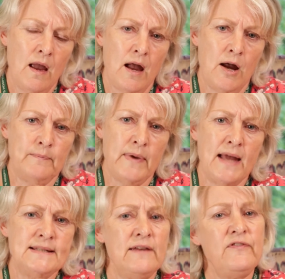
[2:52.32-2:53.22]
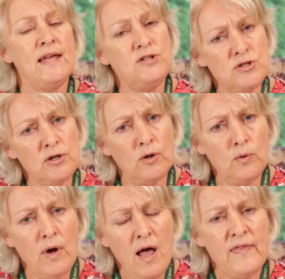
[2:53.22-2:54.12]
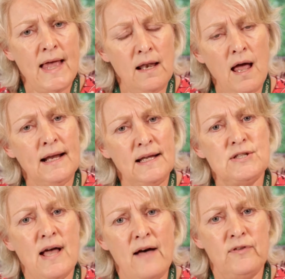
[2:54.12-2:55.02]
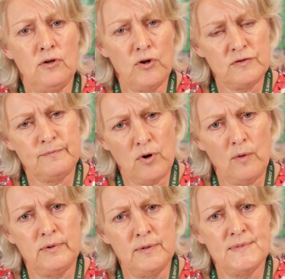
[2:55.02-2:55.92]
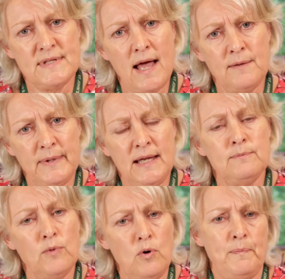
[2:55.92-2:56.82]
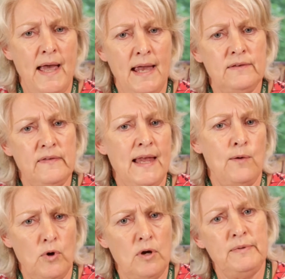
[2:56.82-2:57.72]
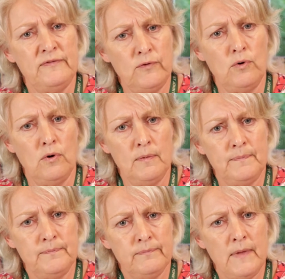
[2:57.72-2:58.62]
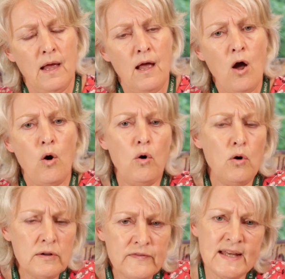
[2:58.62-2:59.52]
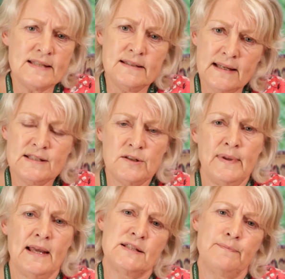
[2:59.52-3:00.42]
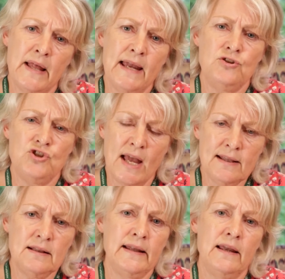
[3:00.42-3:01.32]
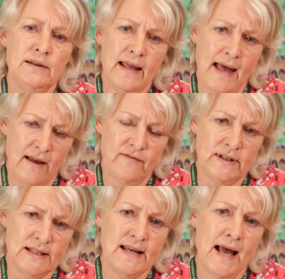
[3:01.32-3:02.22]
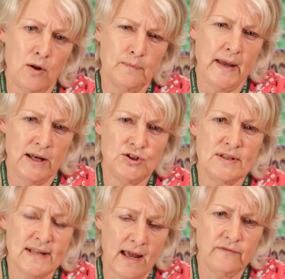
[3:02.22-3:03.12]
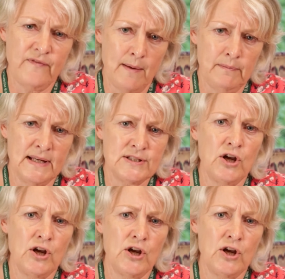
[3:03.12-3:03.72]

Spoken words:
And if they do, they're likely to have a lot of problems and be in more pain than they were before. All of this needs to be explained gently and carefully to help patients and families